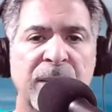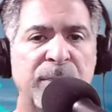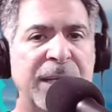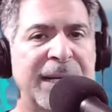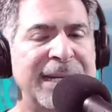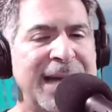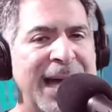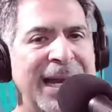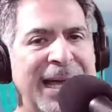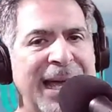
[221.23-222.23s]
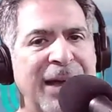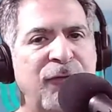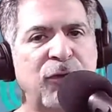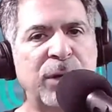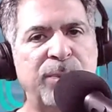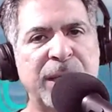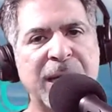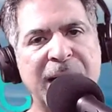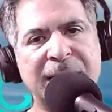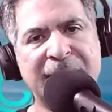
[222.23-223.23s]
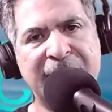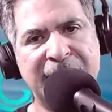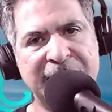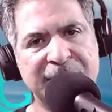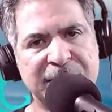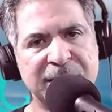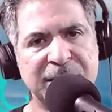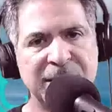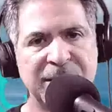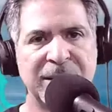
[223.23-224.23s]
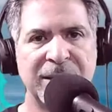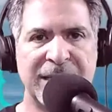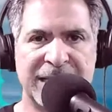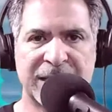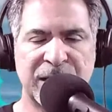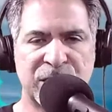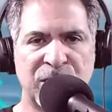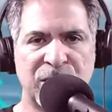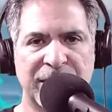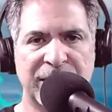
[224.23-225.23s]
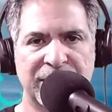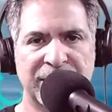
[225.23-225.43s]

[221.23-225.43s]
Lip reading: But not every PI case needs an attorney.